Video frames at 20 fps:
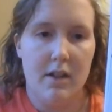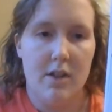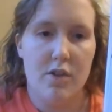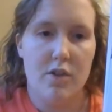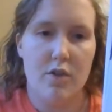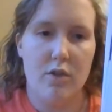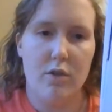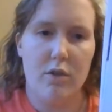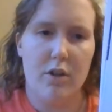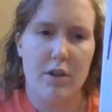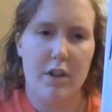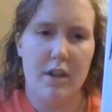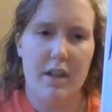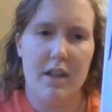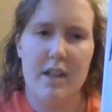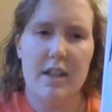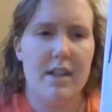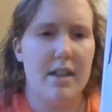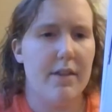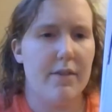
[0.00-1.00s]
So look,
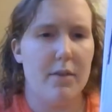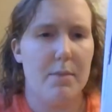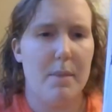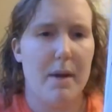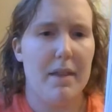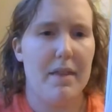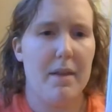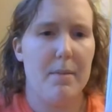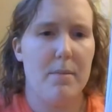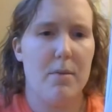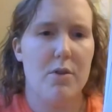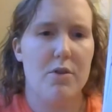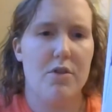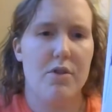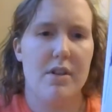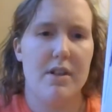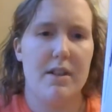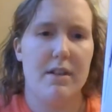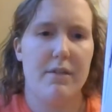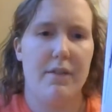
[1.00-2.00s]
he's never met them. Those are
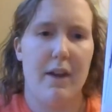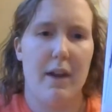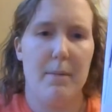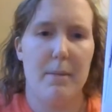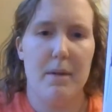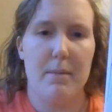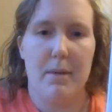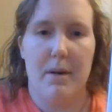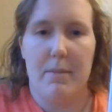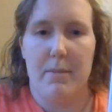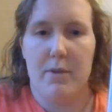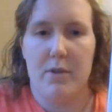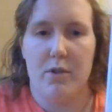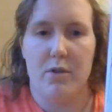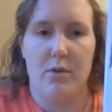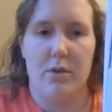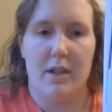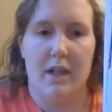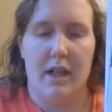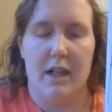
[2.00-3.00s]
his family members
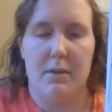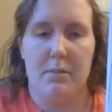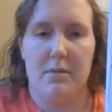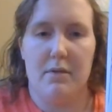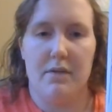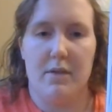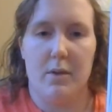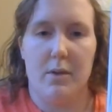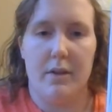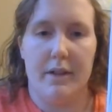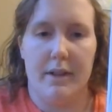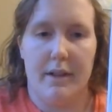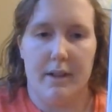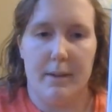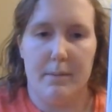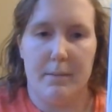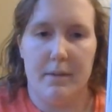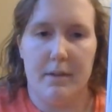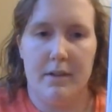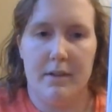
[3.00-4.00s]
who died before
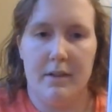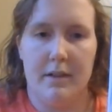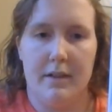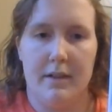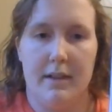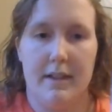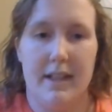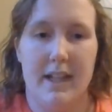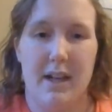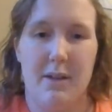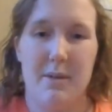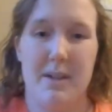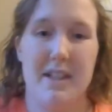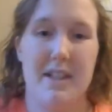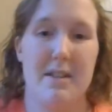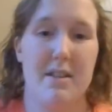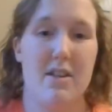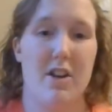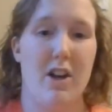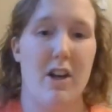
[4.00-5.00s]
him. And now
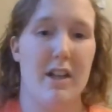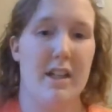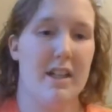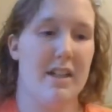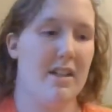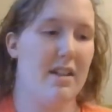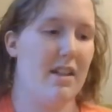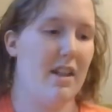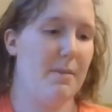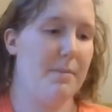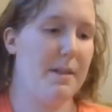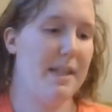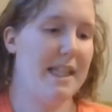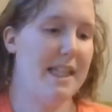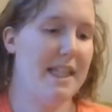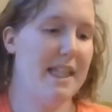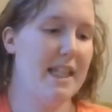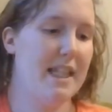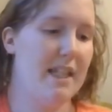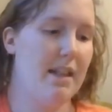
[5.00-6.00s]
he's talking to them and
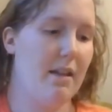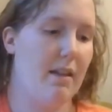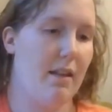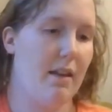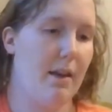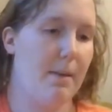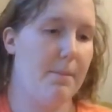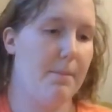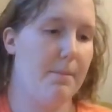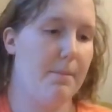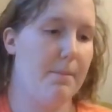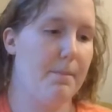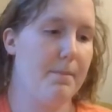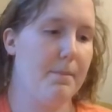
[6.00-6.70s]
seeing them.